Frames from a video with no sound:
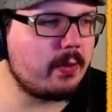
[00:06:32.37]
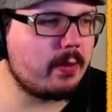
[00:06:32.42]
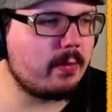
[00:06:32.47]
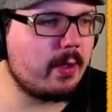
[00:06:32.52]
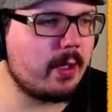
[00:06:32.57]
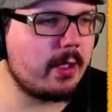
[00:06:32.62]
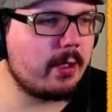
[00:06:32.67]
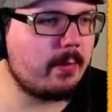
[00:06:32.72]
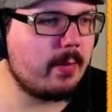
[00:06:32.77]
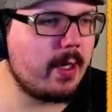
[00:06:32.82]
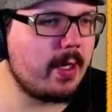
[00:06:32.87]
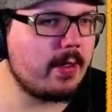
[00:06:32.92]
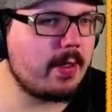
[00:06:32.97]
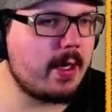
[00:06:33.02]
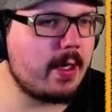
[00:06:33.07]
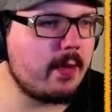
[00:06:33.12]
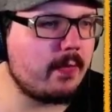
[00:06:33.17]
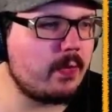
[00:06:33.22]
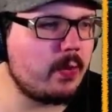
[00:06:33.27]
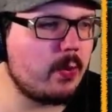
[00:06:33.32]
recommend
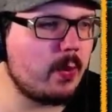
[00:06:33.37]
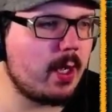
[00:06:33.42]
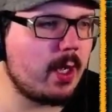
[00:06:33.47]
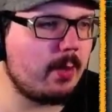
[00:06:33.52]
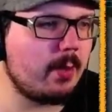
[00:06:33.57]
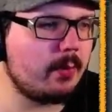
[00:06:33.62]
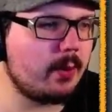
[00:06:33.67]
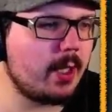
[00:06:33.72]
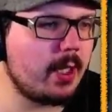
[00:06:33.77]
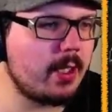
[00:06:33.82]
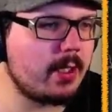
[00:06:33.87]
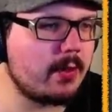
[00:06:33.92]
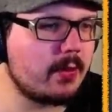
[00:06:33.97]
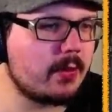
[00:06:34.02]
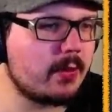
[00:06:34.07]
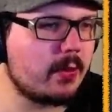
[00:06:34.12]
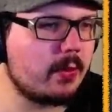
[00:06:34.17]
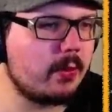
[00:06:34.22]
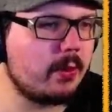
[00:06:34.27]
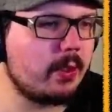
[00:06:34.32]
that if you are playing
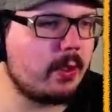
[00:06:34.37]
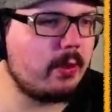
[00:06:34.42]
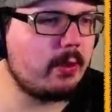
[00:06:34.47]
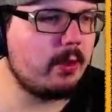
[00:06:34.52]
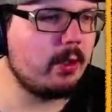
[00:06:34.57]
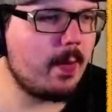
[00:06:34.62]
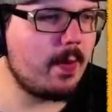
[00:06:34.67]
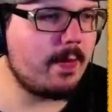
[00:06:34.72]
solo,